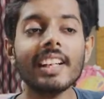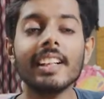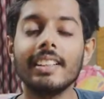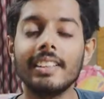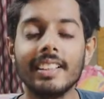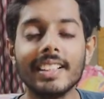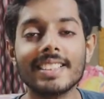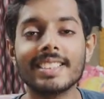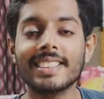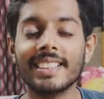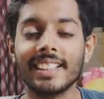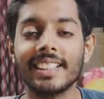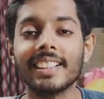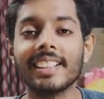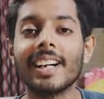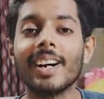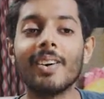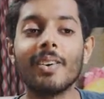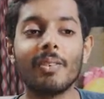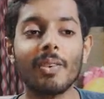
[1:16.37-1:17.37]
let's see
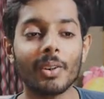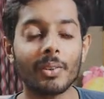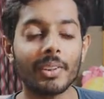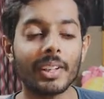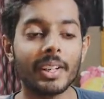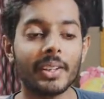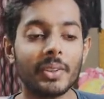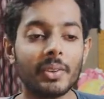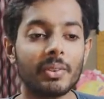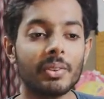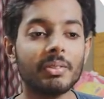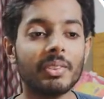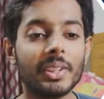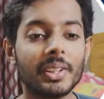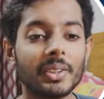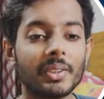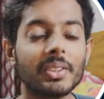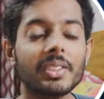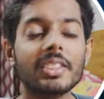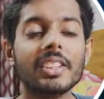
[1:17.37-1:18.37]
now what we can do with
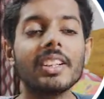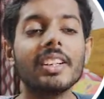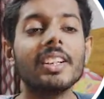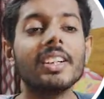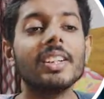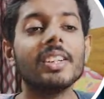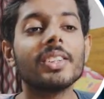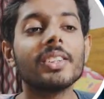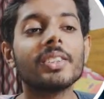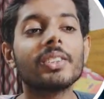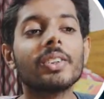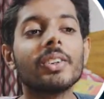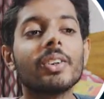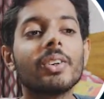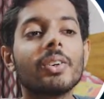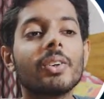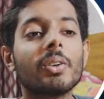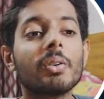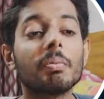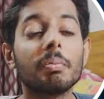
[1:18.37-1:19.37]
Windows.
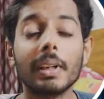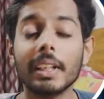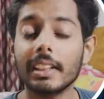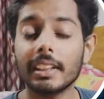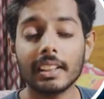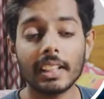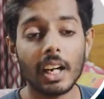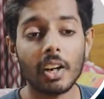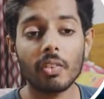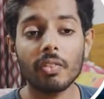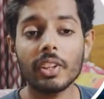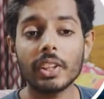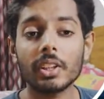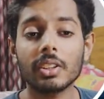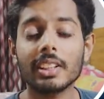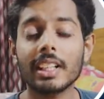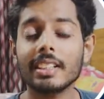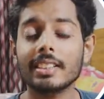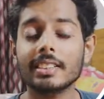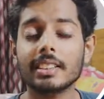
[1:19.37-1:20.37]
So but now Windows
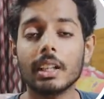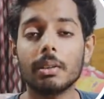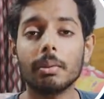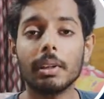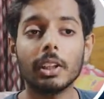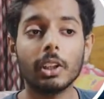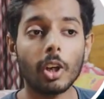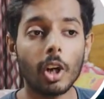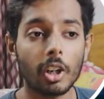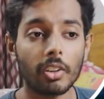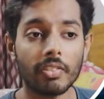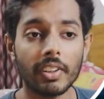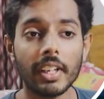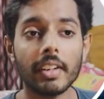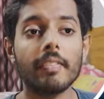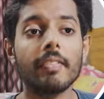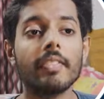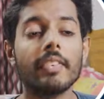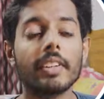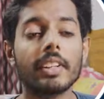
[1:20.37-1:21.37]
has come a long way
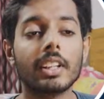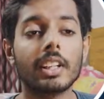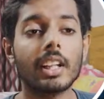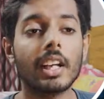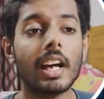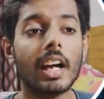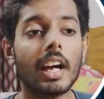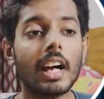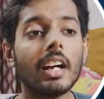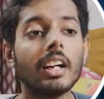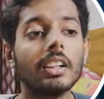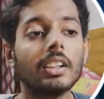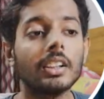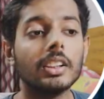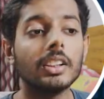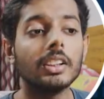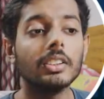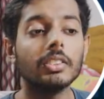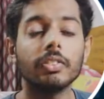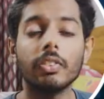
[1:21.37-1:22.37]

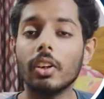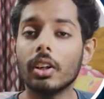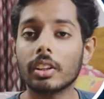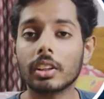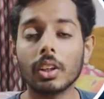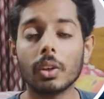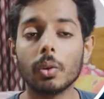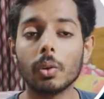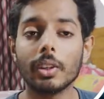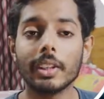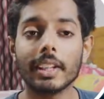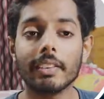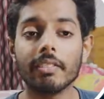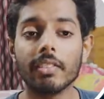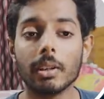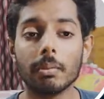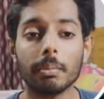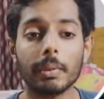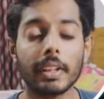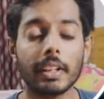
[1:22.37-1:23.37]
for the whole
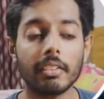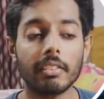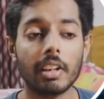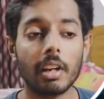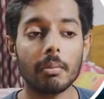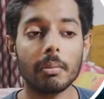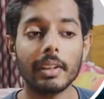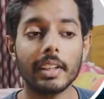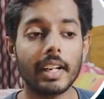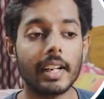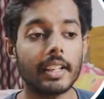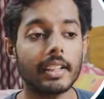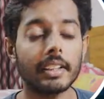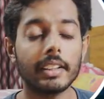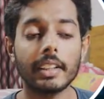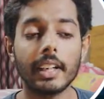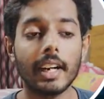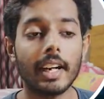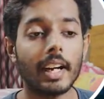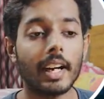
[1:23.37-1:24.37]
development environment, and
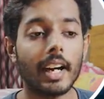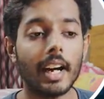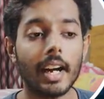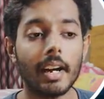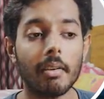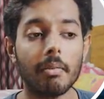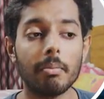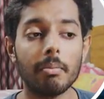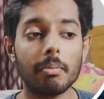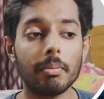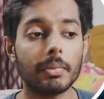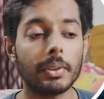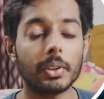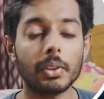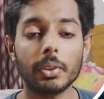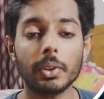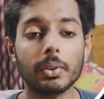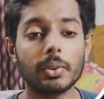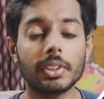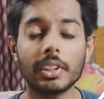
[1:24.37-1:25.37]
I'm
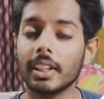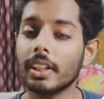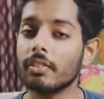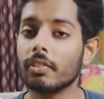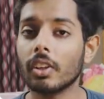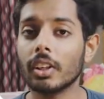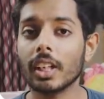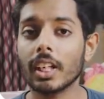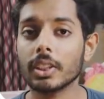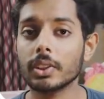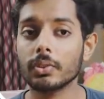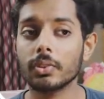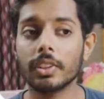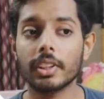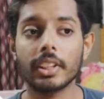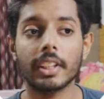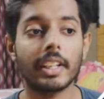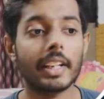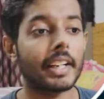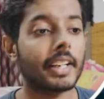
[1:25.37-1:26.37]
using it for last 1
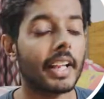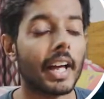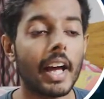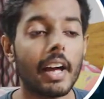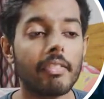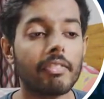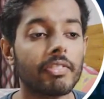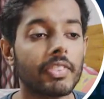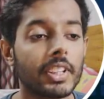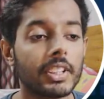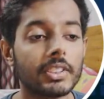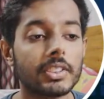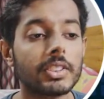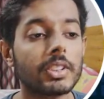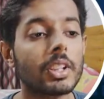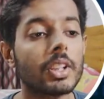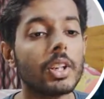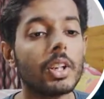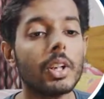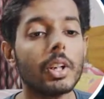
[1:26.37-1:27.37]
year and I have faced
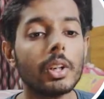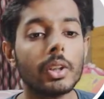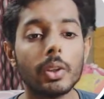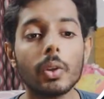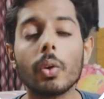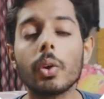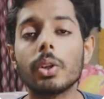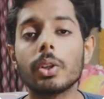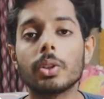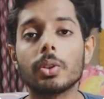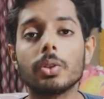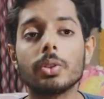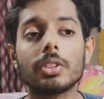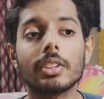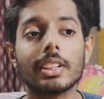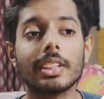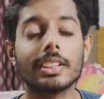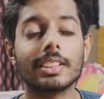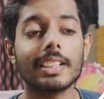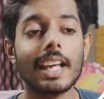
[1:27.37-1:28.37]
no issues.
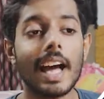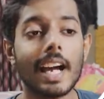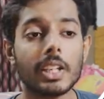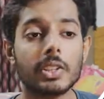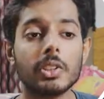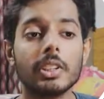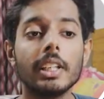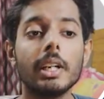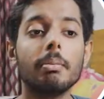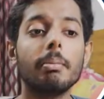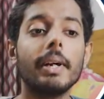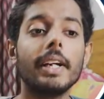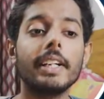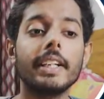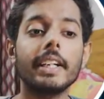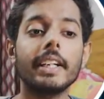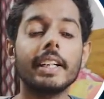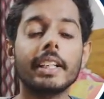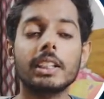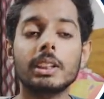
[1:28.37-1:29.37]
It's actually a better
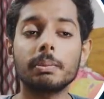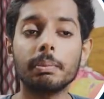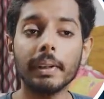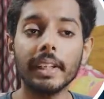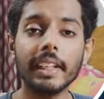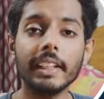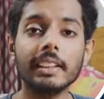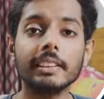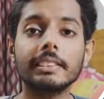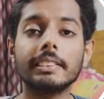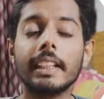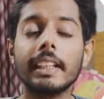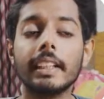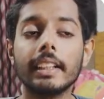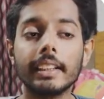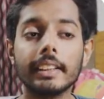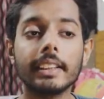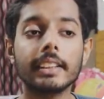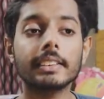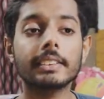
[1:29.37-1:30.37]
experience than
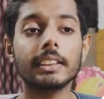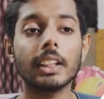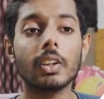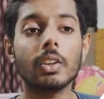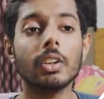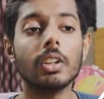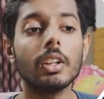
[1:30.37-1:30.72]
Linux now,